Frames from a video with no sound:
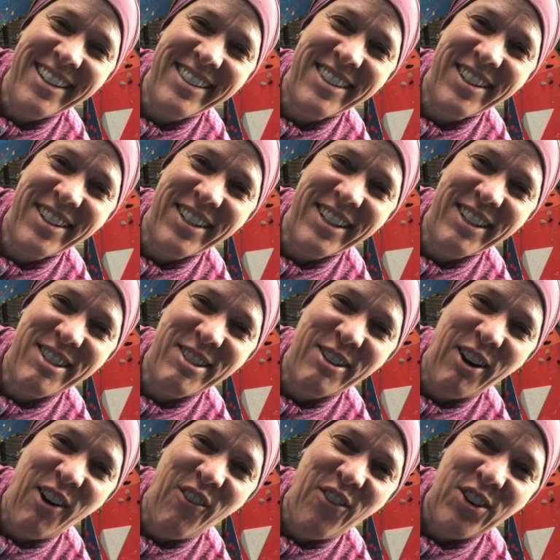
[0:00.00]
is going to do
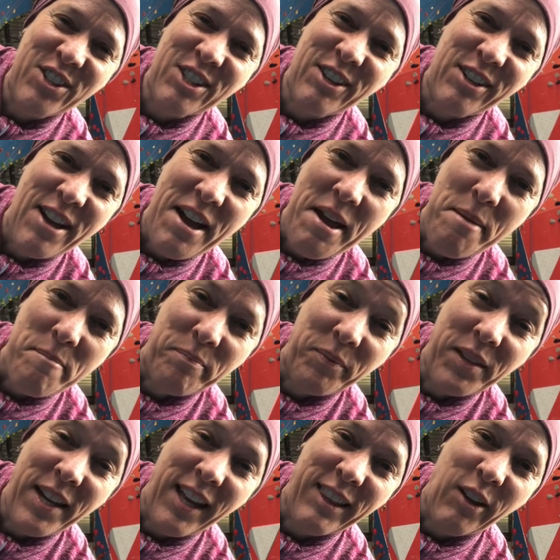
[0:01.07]
her first climb
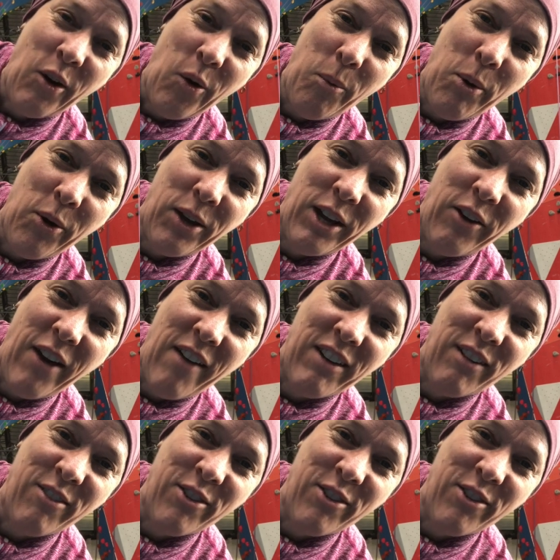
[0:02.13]
at the Hoboken Gravity